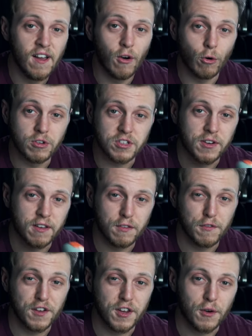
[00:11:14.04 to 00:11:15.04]
Also give
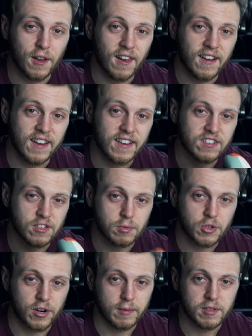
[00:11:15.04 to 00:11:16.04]
the video a like and
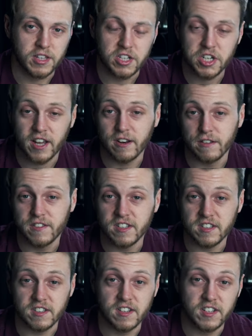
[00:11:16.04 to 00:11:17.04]
subscribe to the channel if
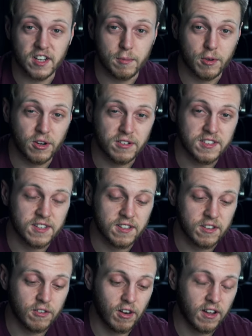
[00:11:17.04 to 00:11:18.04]
this is the type of content
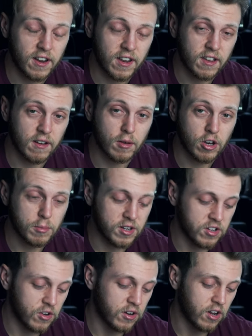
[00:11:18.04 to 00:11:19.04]
that you like. I'm going to be
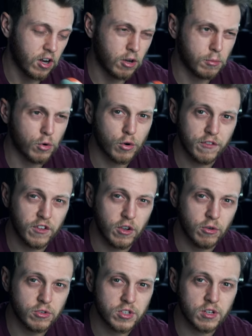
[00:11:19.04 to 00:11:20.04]
doing a lot more
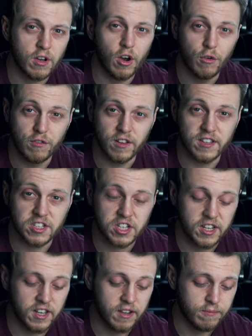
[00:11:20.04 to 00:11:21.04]
reviews hopefully this
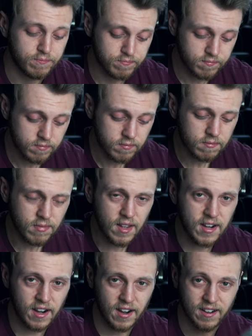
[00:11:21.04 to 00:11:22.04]
year.
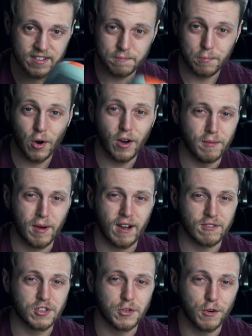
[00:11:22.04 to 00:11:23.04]
Uh, putting them
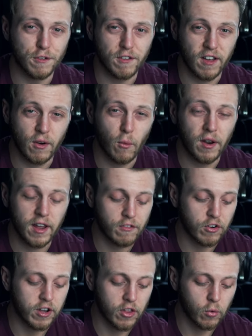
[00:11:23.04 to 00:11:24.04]
out sort of like one
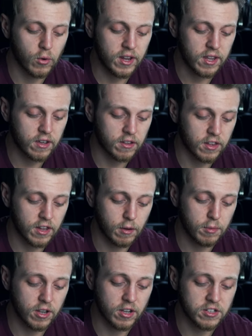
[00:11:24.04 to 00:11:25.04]
every other week. I think that'd
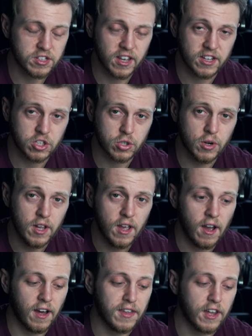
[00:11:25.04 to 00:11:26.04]
be a good schedule.
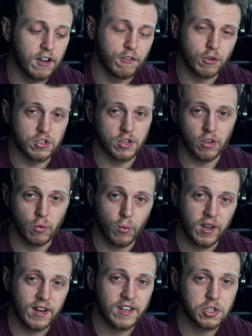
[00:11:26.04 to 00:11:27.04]
And then I've also got the
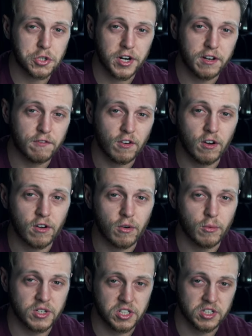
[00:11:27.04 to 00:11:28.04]
weekly training vlog,
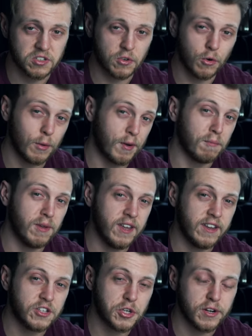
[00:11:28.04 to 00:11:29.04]
which is all about
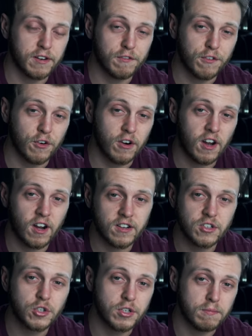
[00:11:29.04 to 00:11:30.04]
me training for a
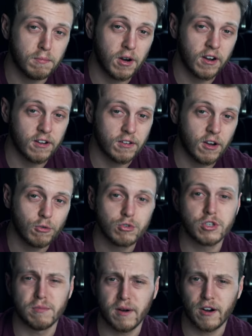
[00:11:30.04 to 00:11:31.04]
100 mile
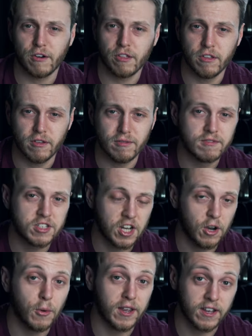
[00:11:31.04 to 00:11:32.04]
ultra marathon
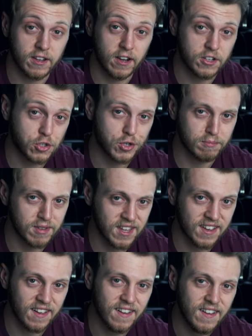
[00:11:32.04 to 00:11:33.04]
towing a drum
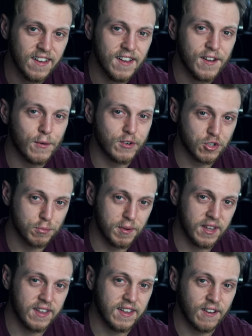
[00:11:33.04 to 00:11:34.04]
kit, which will
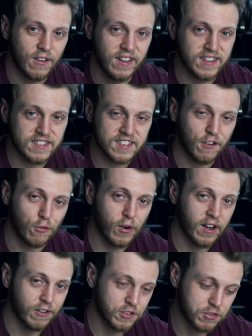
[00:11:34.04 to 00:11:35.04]
be in South
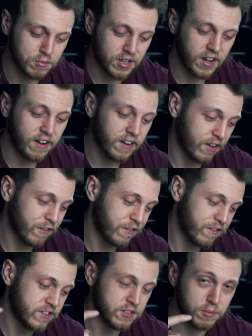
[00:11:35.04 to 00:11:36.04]
Wales from
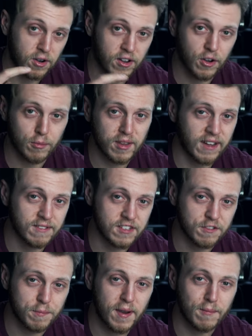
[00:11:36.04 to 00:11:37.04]
Cardiff to my home county
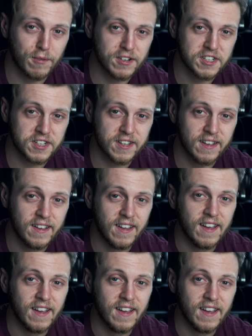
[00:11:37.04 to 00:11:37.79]
of Pembrokeshire.